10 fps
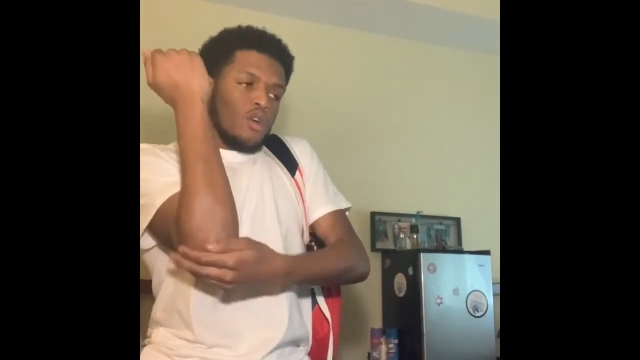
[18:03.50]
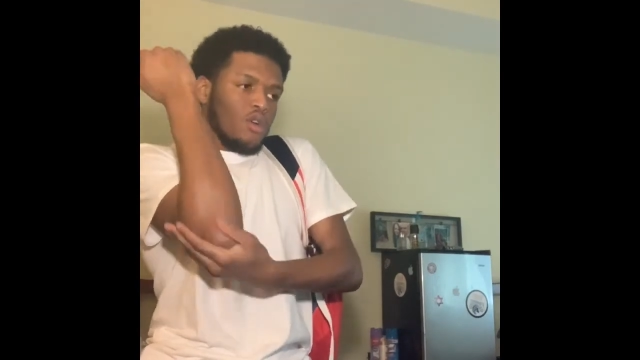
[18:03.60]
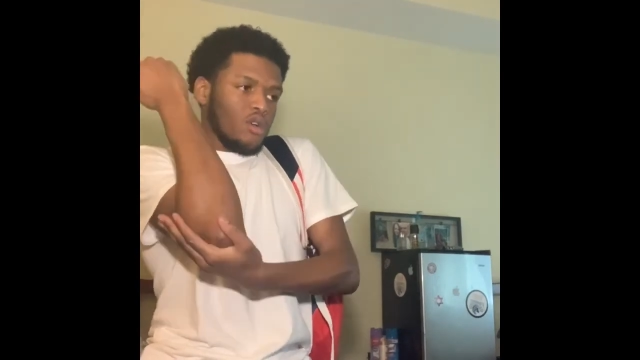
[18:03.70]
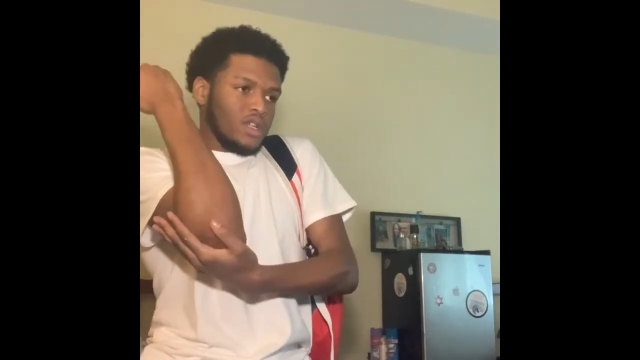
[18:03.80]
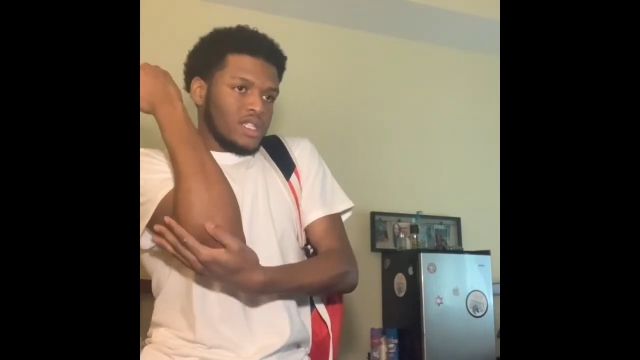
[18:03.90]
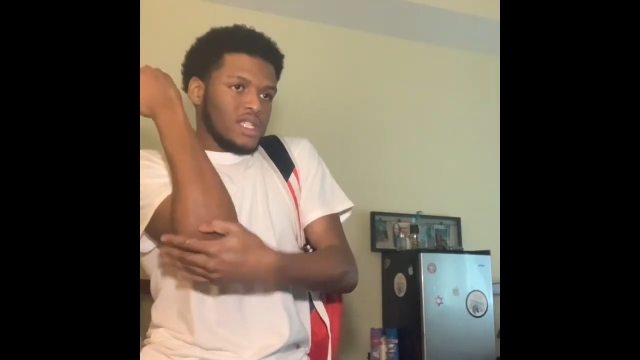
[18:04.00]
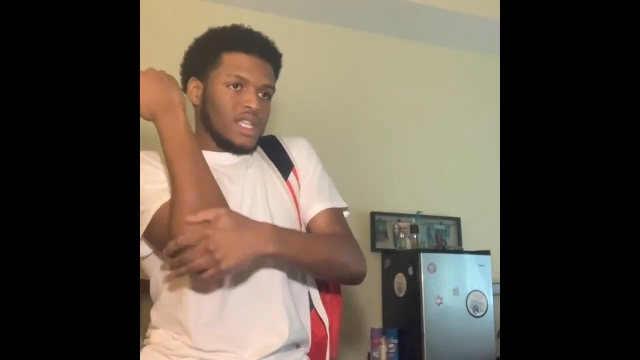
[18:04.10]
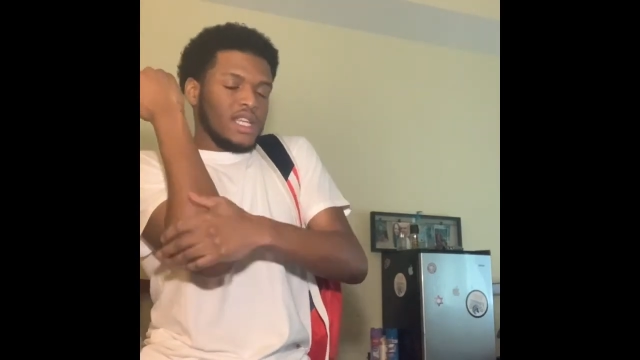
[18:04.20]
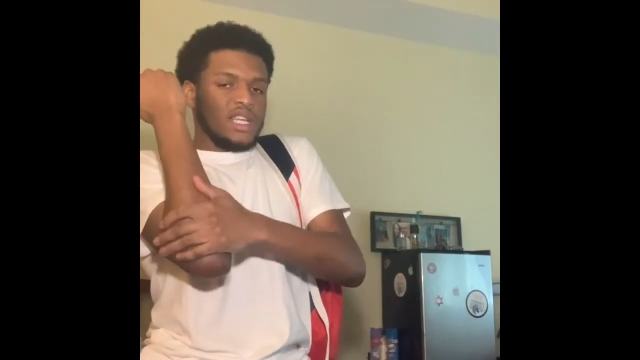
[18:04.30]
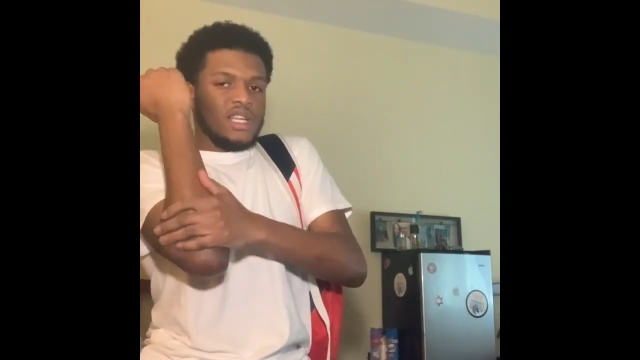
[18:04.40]
or to
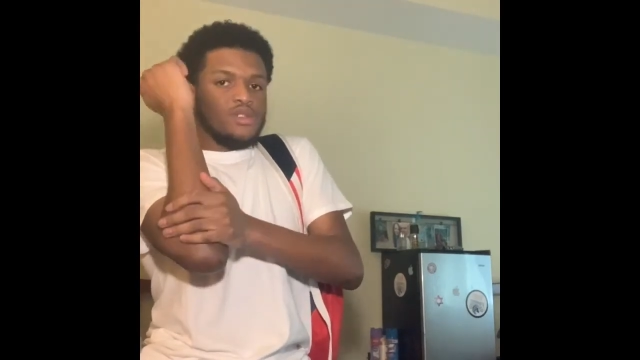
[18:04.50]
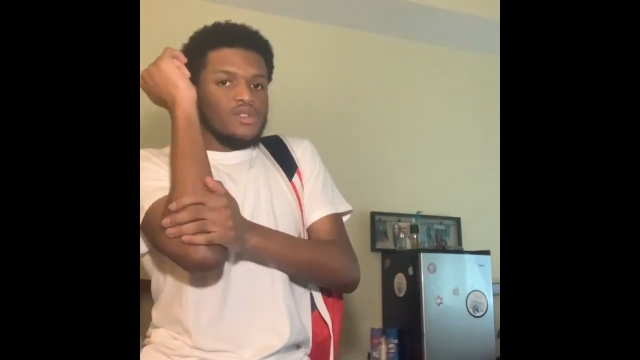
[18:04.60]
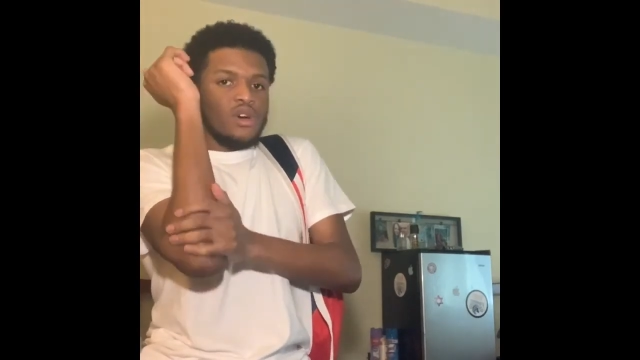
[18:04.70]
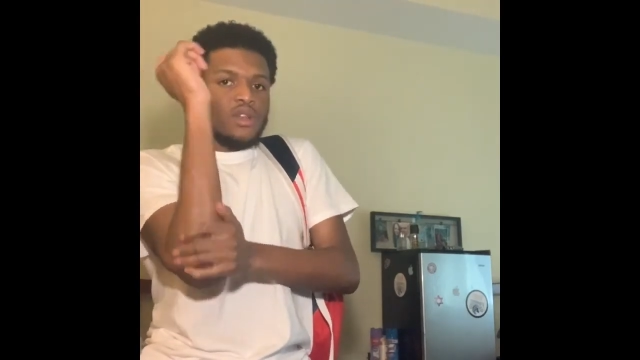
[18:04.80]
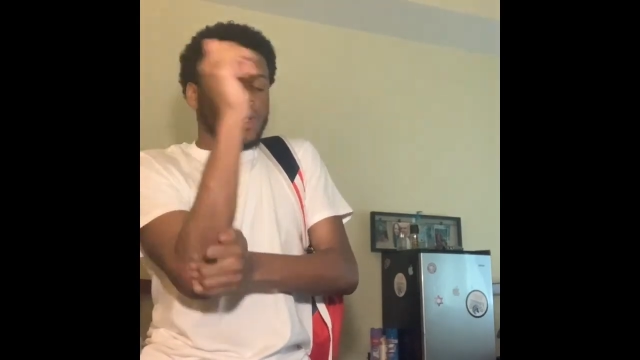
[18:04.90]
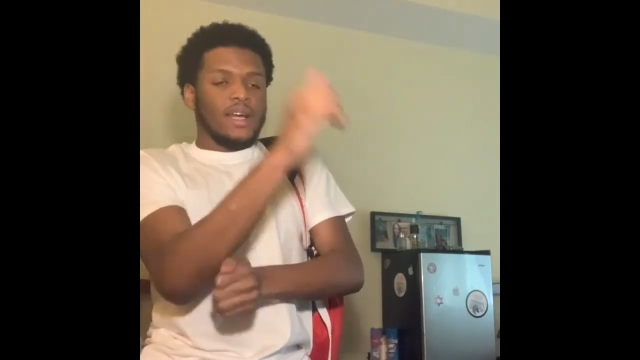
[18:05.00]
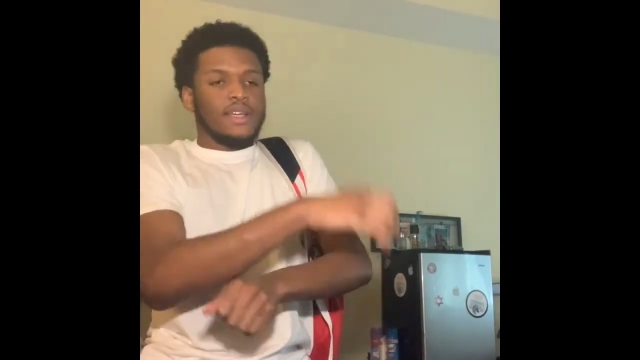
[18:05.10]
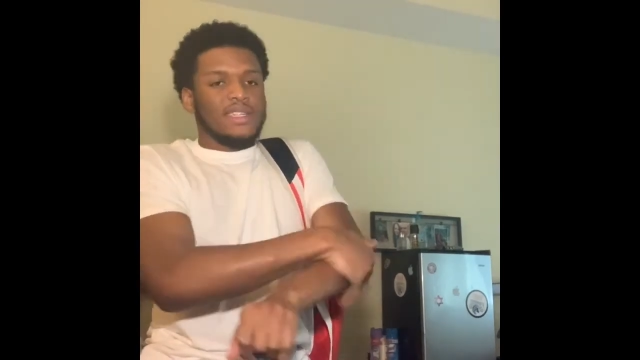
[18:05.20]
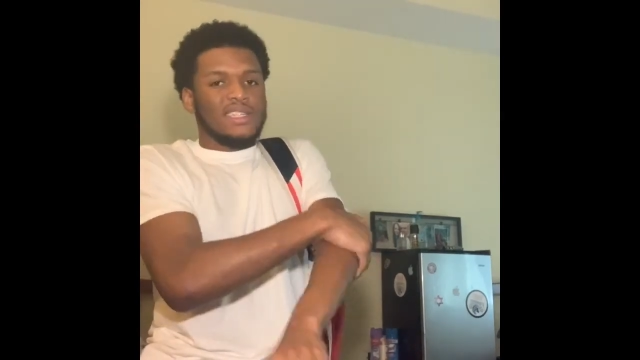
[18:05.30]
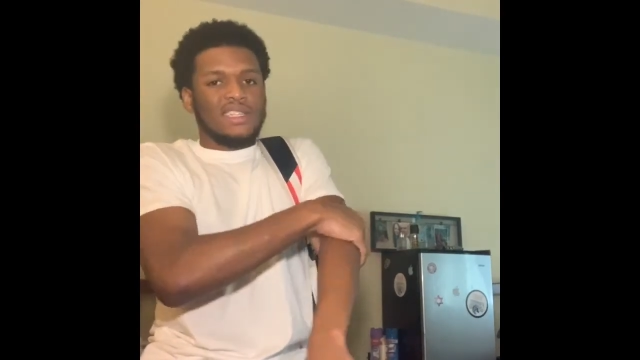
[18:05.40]
see, you know, like
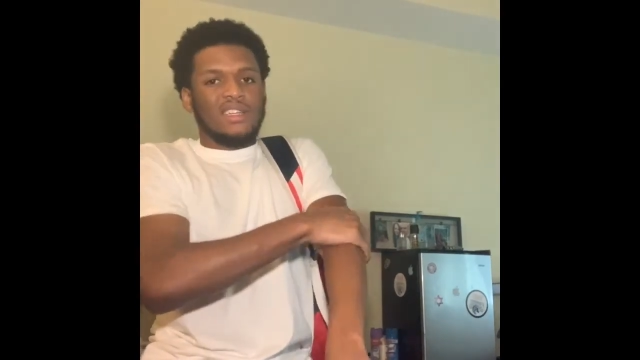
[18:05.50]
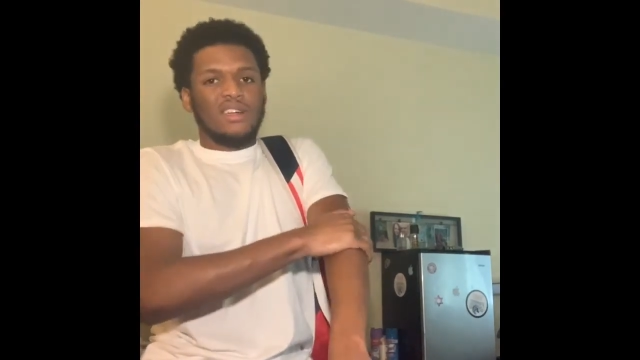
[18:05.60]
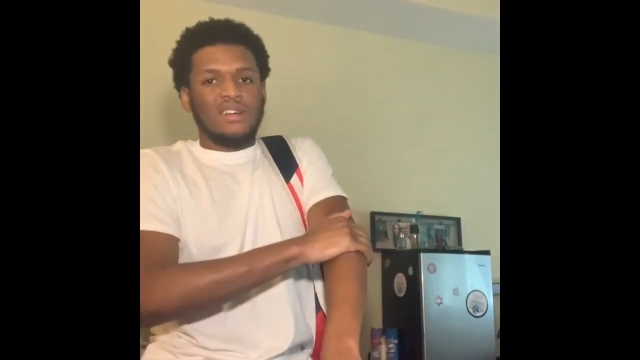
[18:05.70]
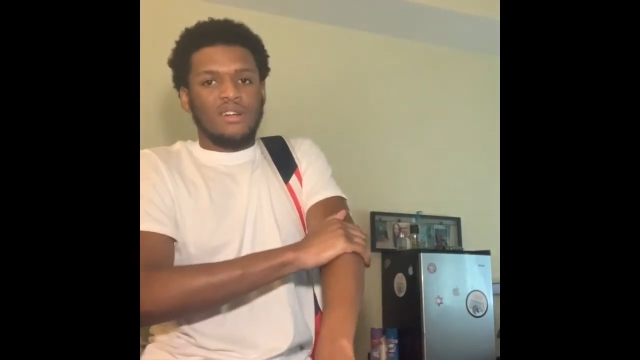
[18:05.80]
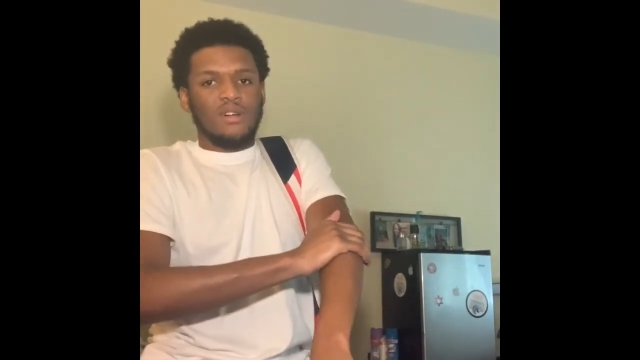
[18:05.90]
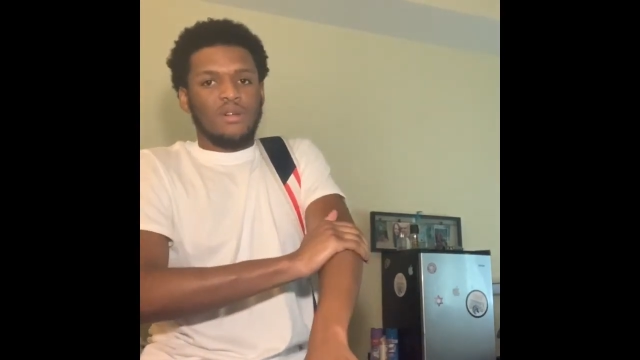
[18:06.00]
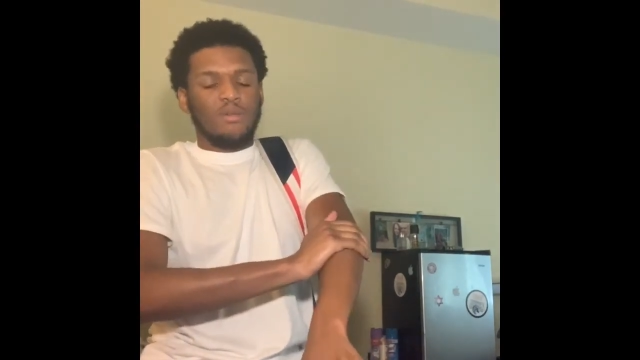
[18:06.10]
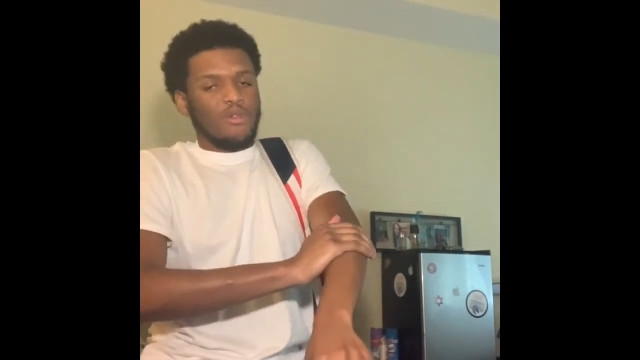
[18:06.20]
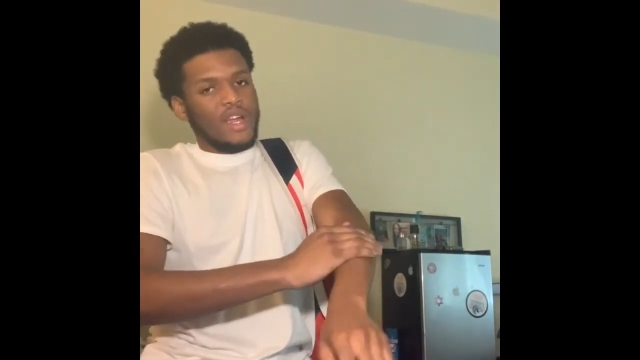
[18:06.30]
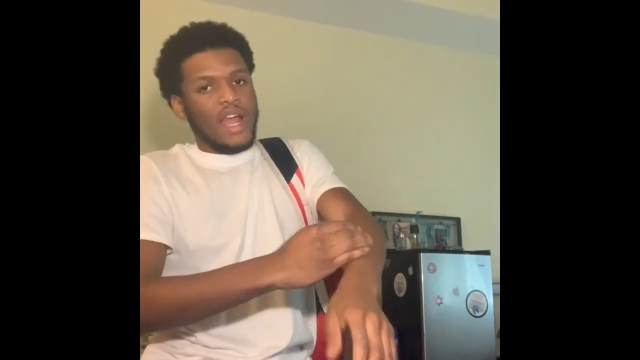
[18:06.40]
um,
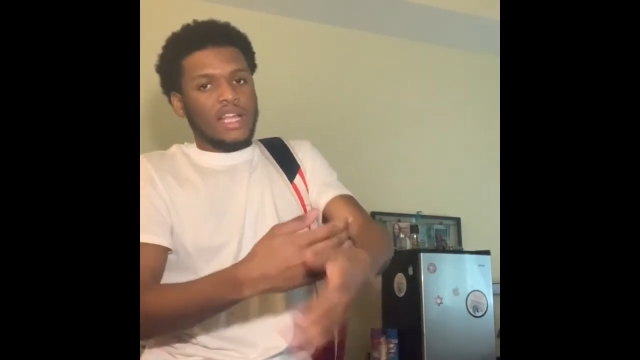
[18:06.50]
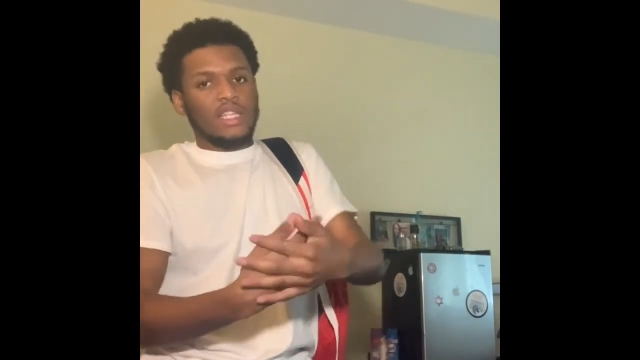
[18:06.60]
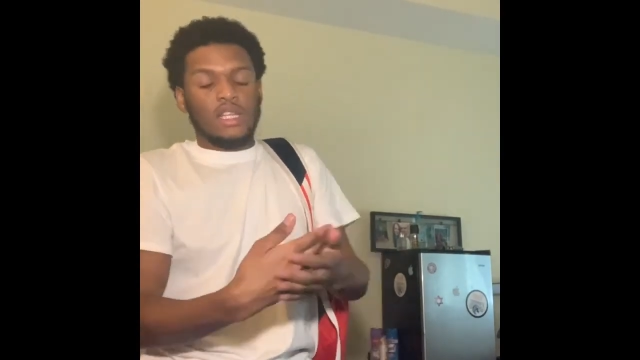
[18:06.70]
react.